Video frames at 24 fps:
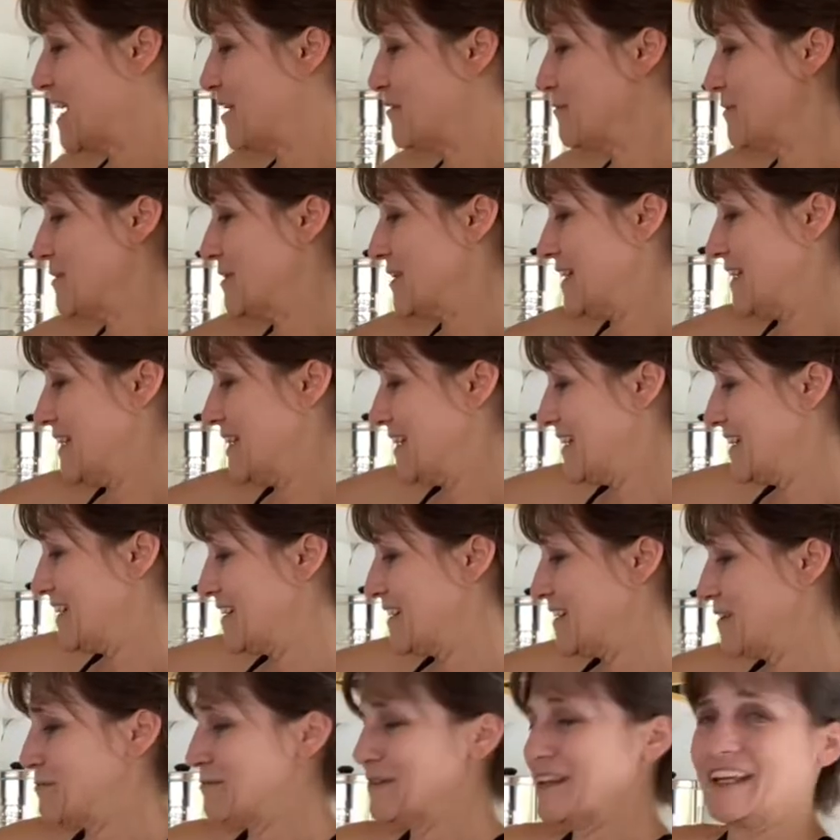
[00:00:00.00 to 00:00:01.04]
one
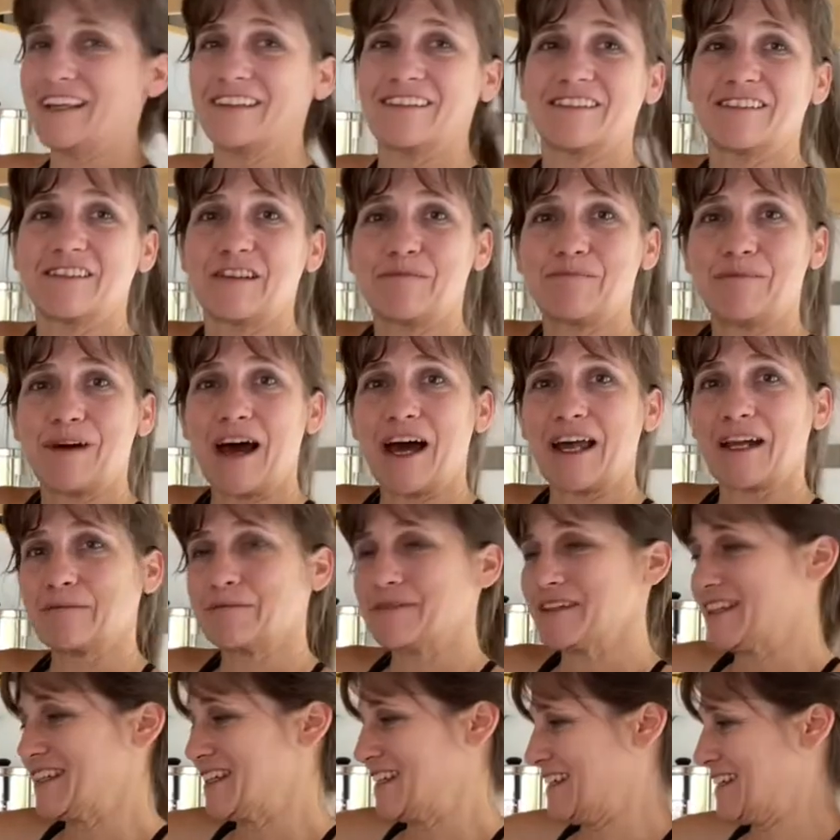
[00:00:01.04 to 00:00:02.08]
to place in the bottom
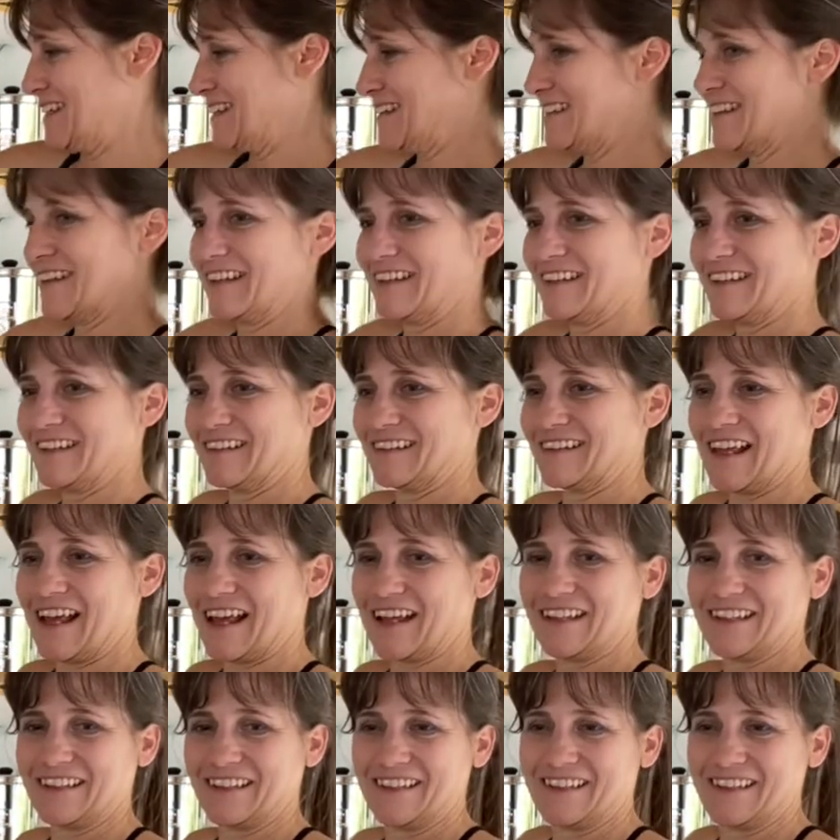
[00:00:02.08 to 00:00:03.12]
of this that's
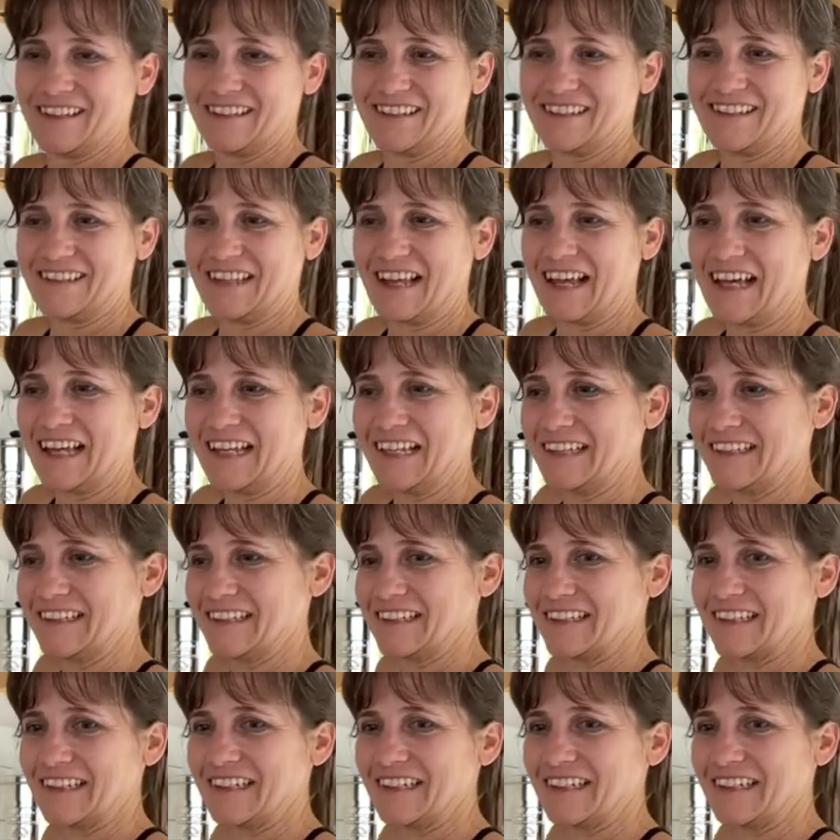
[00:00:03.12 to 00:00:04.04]
exactly this size.